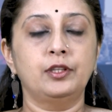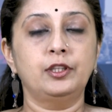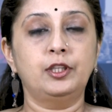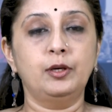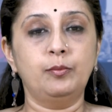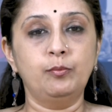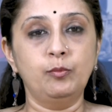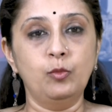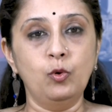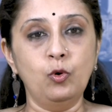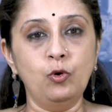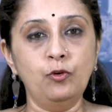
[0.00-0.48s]

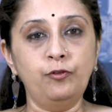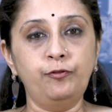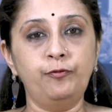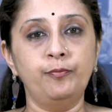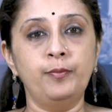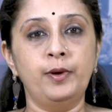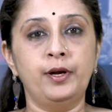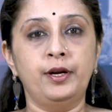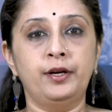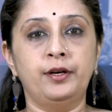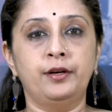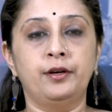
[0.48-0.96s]
The
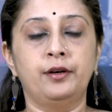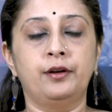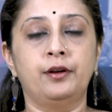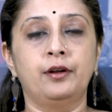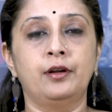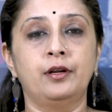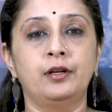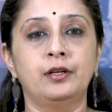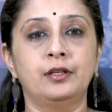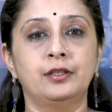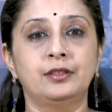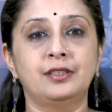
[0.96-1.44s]

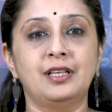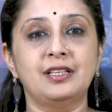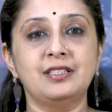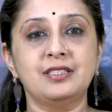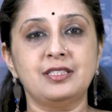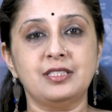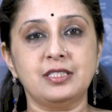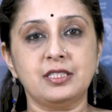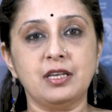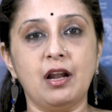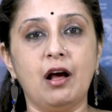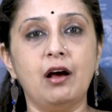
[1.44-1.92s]
movement
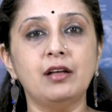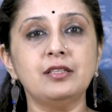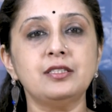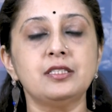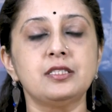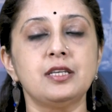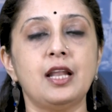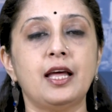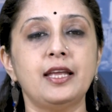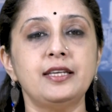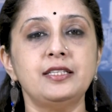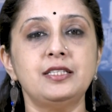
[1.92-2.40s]
that
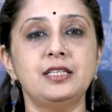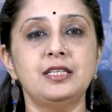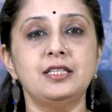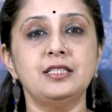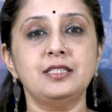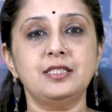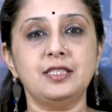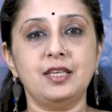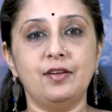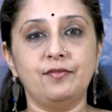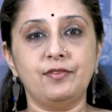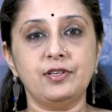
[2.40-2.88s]
starts
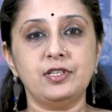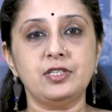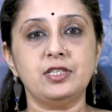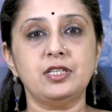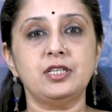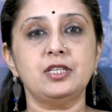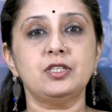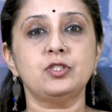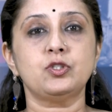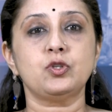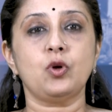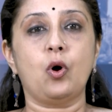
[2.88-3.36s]

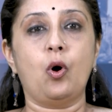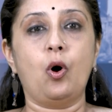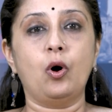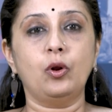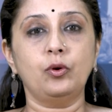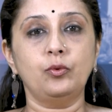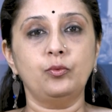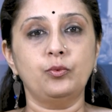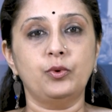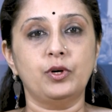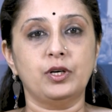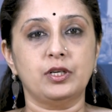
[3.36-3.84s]
1970s
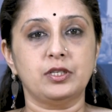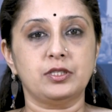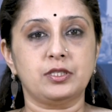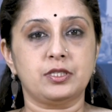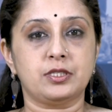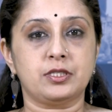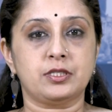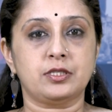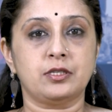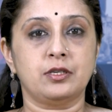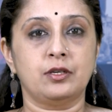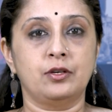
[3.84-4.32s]

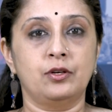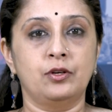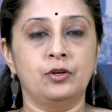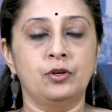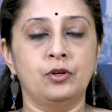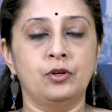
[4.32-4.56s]
onwards